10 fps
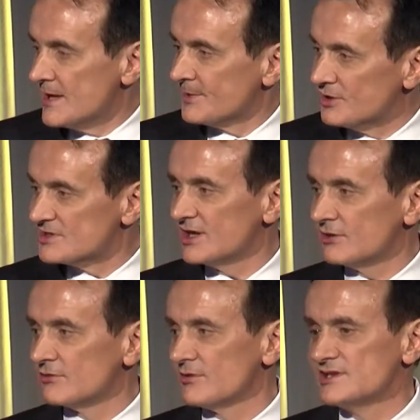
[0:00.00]
But the
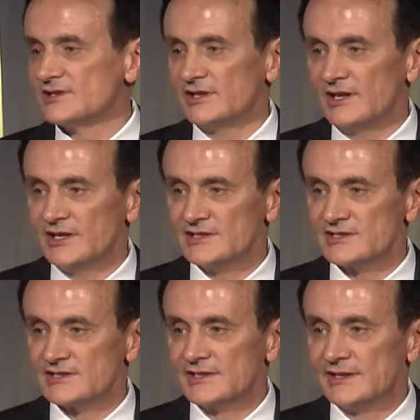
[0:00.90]
second reason
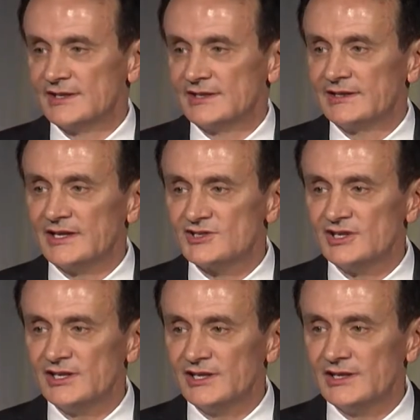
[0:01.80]
is that
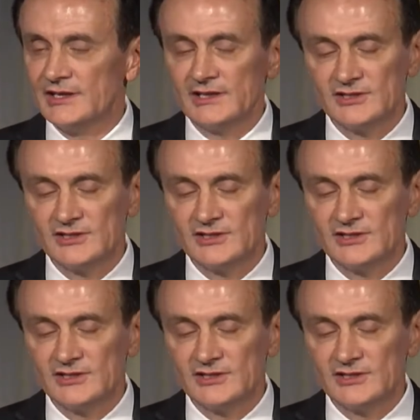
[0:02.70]
she